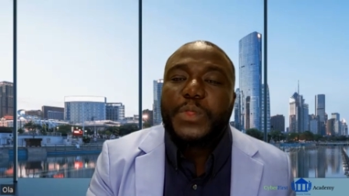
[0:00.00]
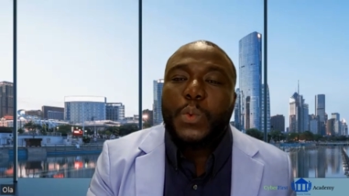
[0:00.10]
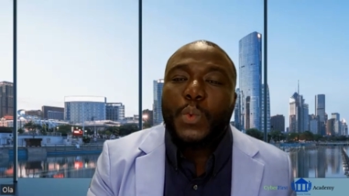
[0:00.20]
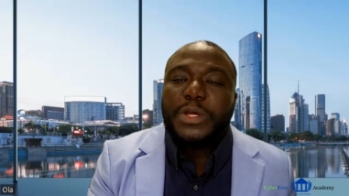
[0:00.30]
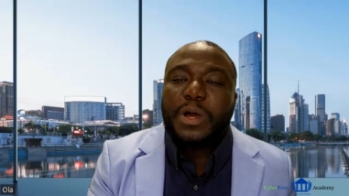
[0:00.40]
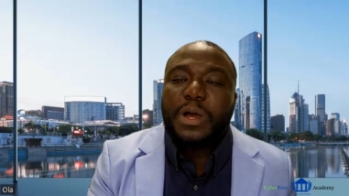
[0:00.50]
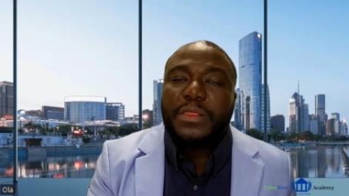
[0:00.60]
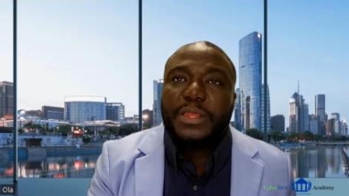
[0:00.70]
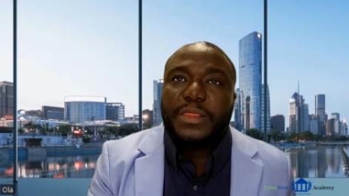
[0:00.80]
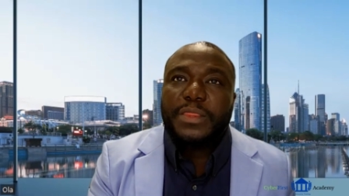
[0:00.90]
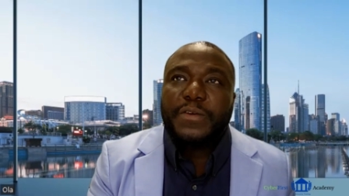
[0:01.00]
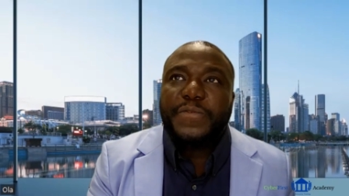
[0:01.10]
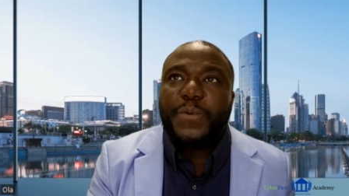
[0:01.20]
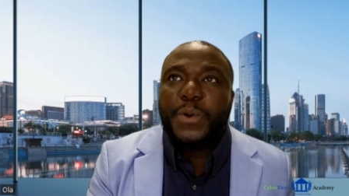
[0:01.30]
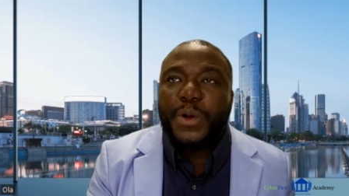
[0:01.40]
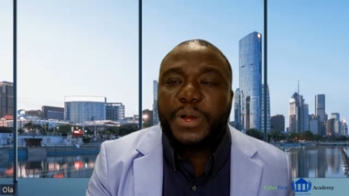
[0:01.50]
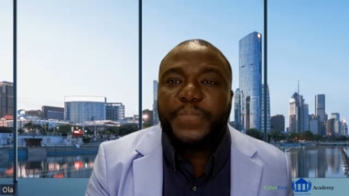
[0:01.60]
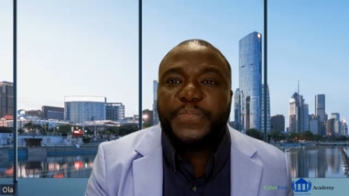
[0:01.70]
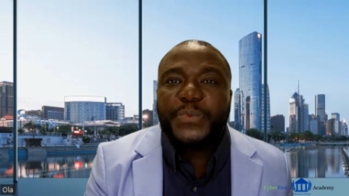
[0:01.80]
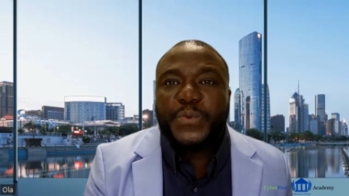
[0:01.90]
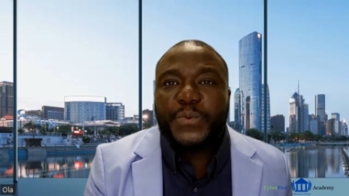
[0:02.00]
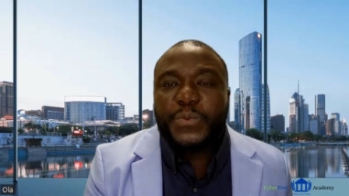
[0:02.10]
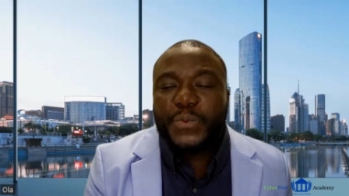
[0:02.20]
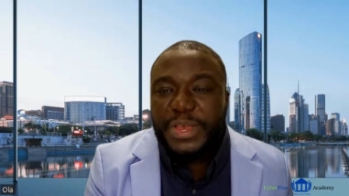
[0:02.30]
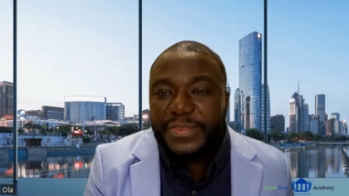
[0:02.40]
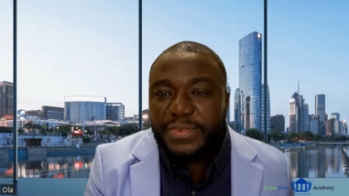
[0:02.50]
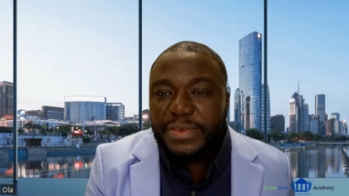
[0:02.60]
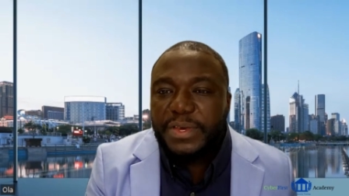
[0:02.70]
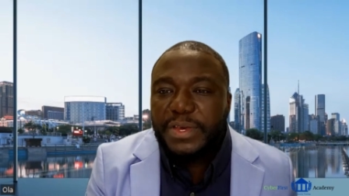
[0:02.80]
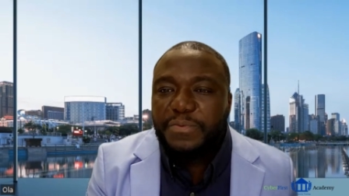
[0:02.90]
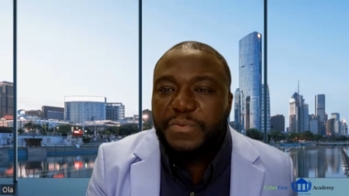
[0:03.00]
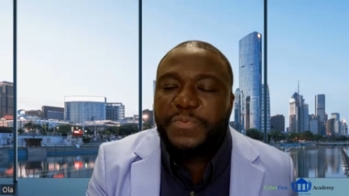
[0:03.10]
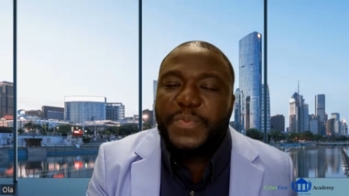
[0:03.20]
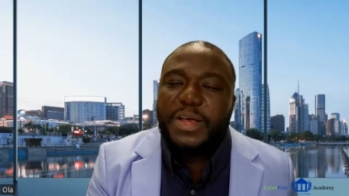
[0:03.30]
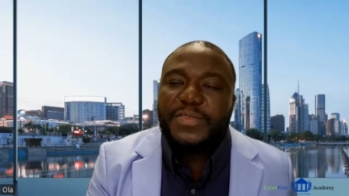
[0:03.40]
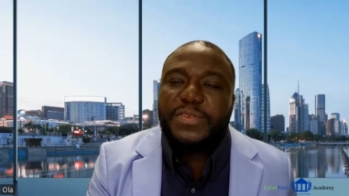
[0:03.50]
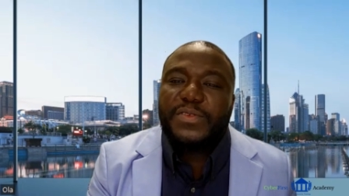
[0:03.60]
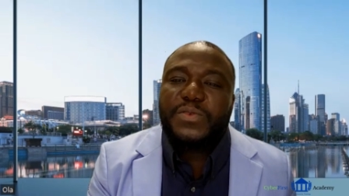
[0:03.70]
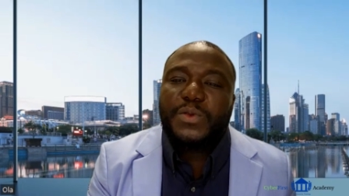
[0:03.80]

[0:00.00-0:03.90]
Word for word: What are the, the four risk responses?